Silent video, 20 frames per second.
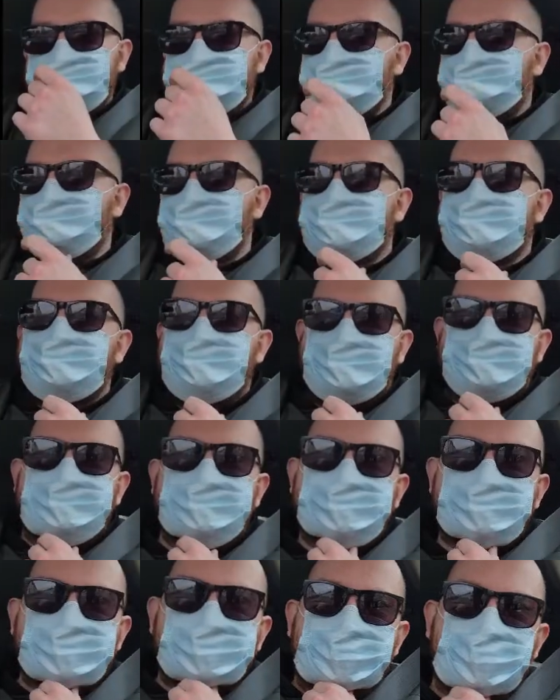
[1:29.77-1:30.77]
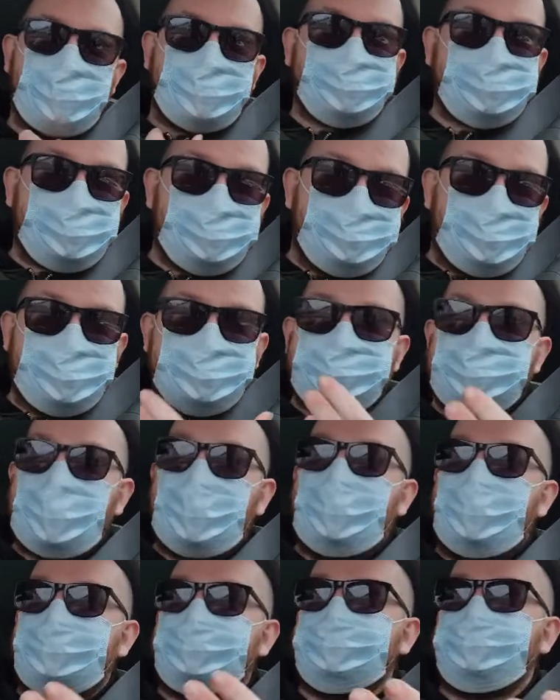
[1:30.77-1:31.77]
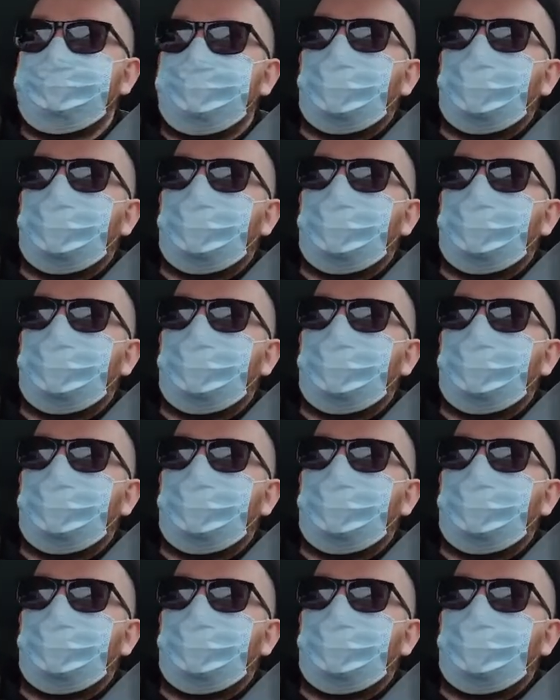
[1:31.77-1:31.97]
to protect customers and